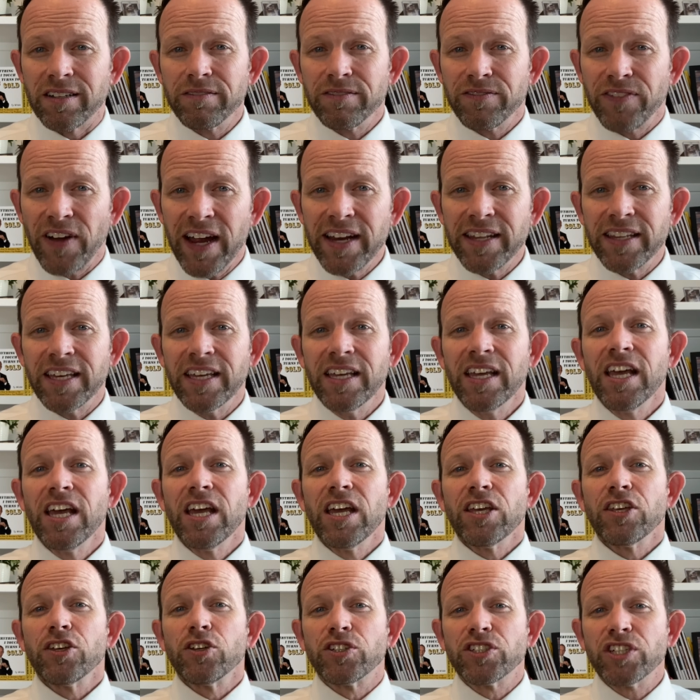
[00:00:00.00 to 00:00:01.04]
Finally,
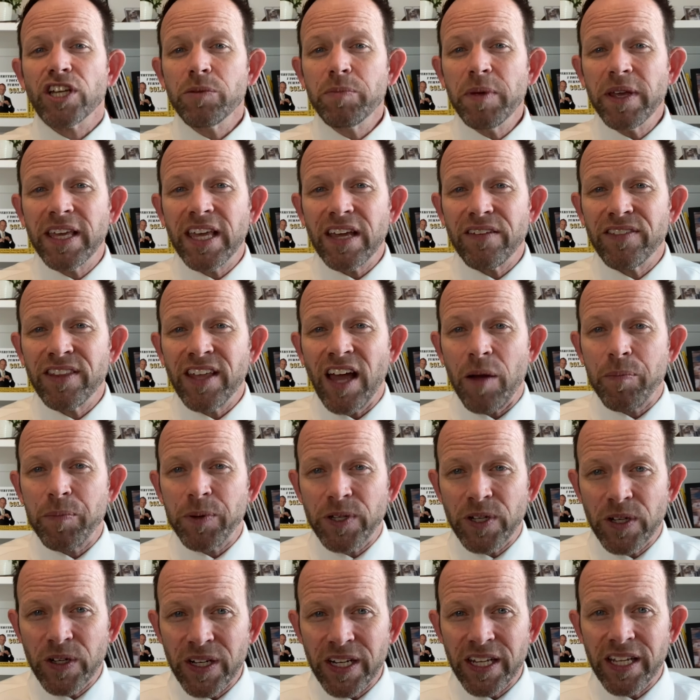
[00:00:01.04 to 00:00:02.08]
you should be given the
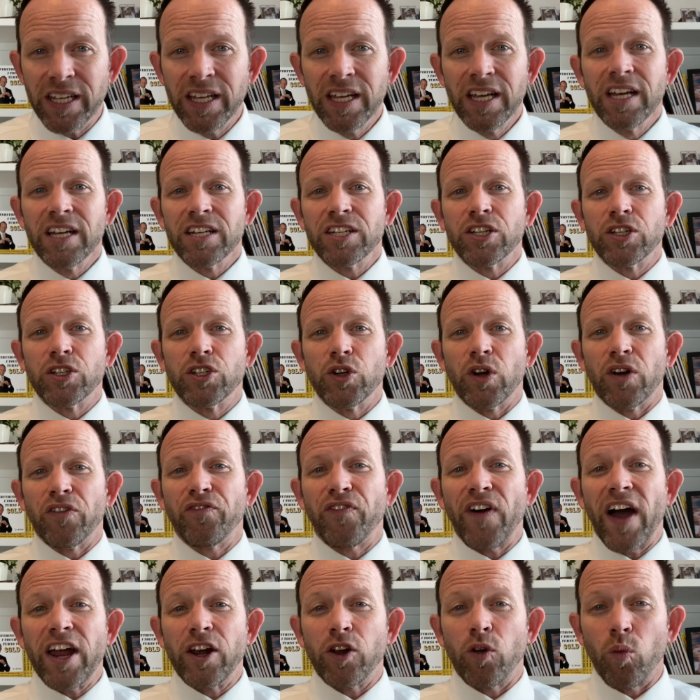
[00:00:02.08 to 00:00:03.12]
opportunity to do a
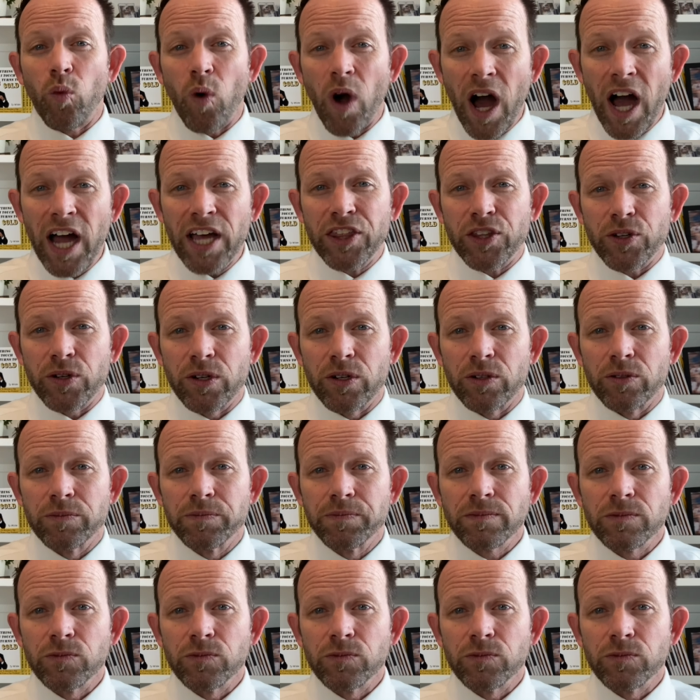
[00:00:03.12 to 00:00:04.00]
final walkthrough.